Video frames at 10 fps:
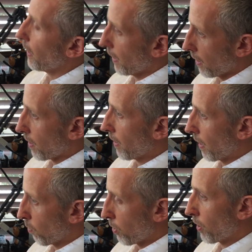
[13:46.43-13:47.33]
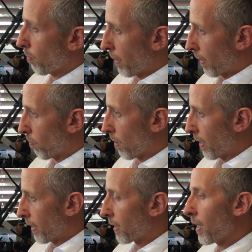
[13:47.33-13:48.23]
The other thing I want you to bear in
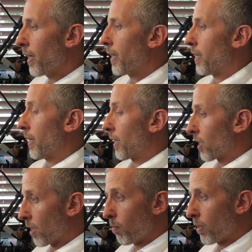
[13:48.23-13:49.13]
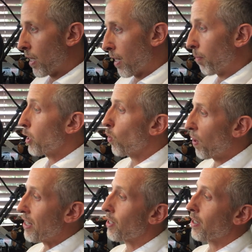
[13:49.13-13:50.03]
mind is that sometimes
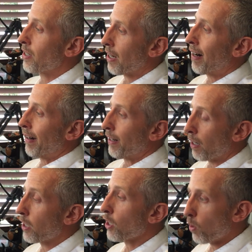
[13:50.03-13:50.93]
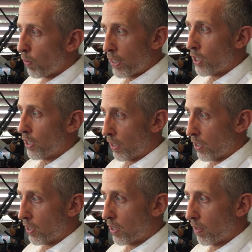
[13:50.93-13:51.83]
questions are not
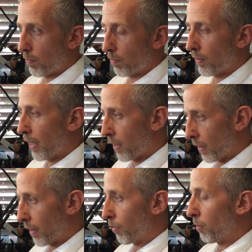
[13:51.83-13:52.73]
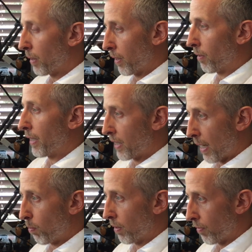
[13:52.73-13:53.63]
questions. And I'll give you another
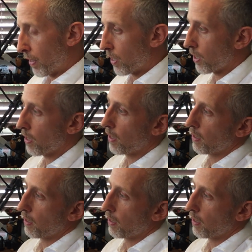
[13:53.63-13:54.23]
example of this.